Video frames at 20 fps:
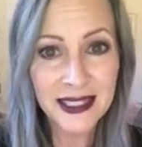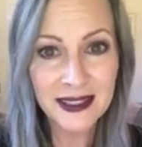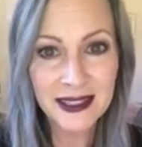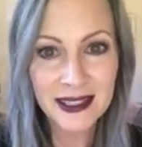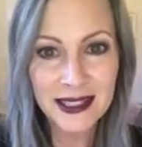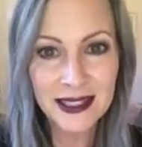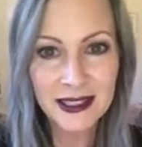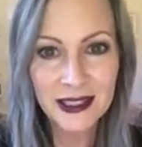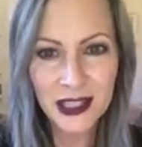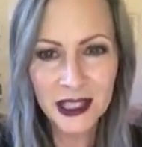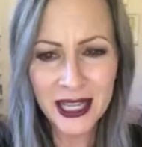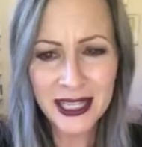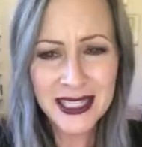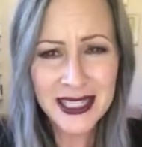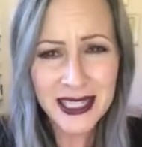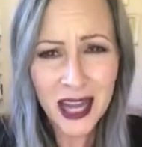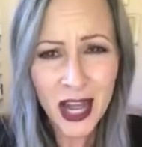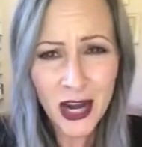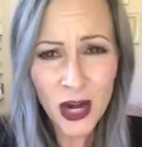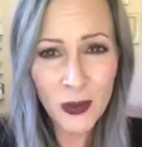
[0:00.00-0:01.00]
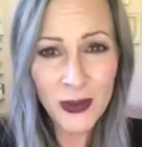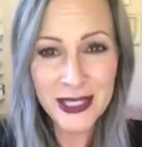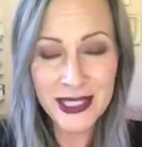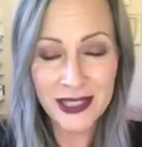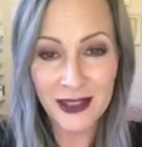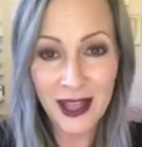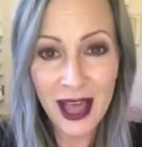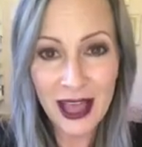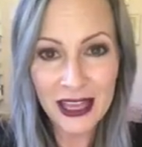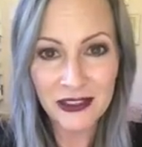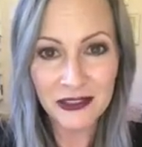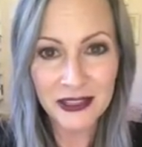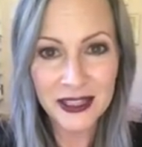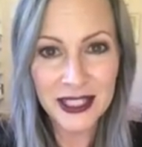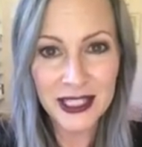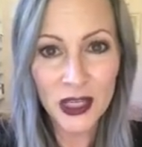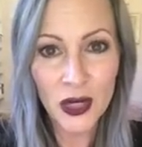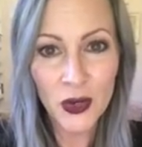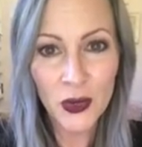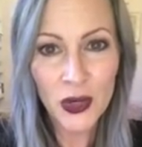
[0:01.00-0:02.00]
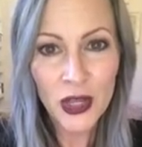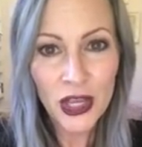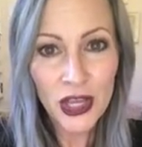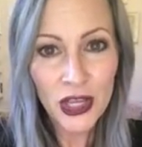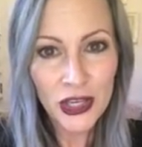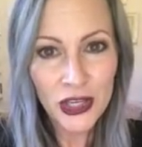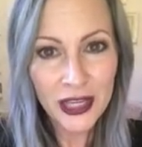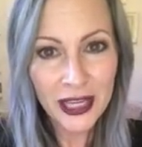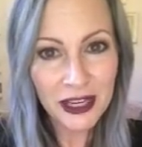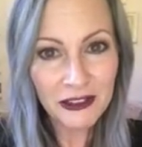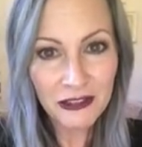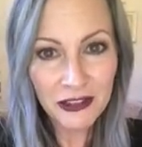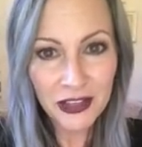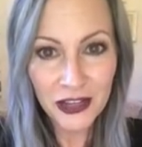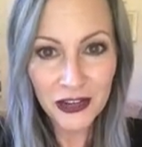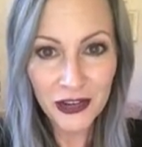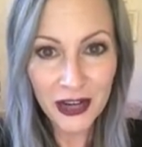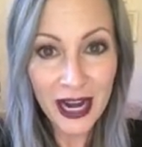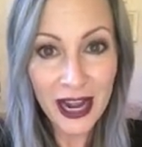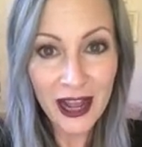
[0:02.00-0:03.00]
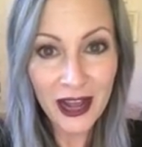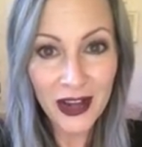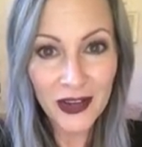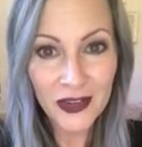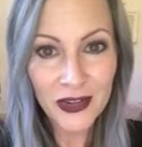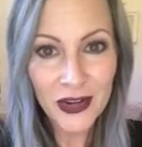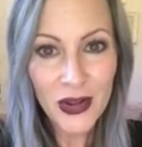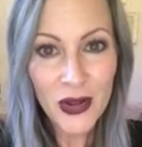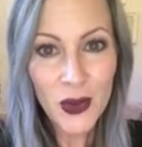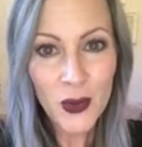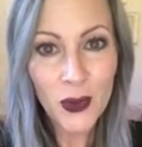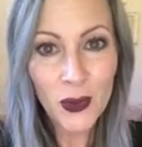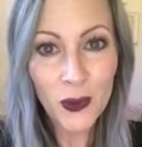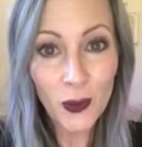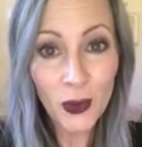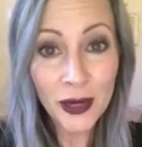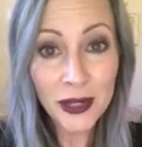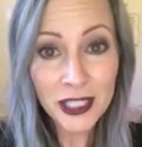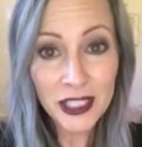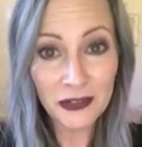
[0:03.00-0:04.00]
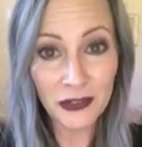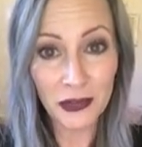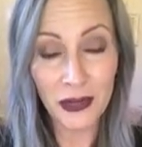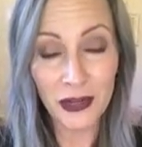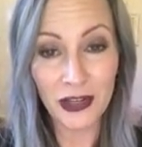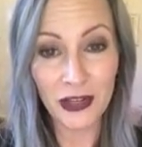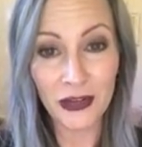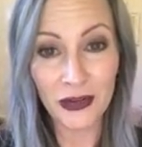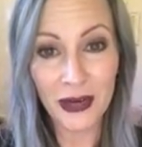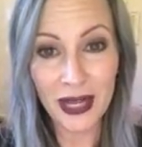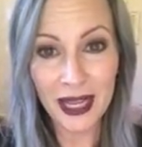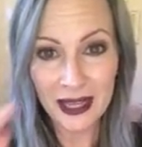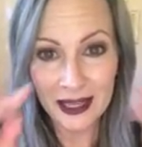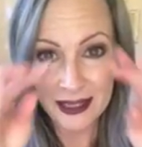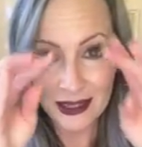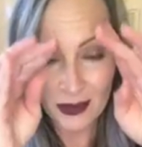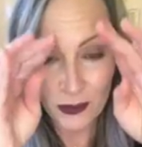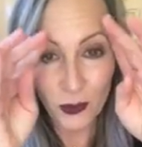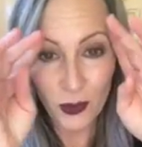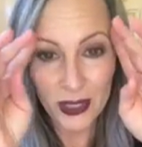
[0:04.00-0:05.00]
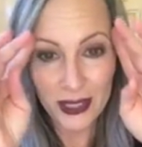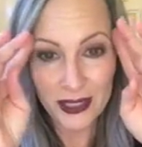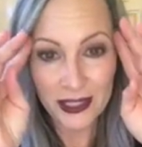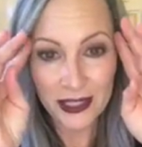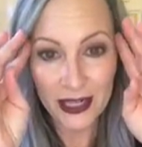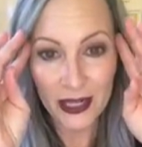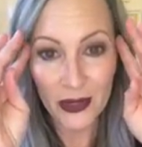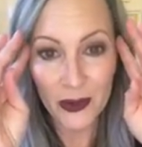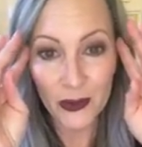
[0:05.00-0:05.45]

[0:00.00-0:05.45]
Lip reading: That's not always life. And so you got to figure out what works for you and what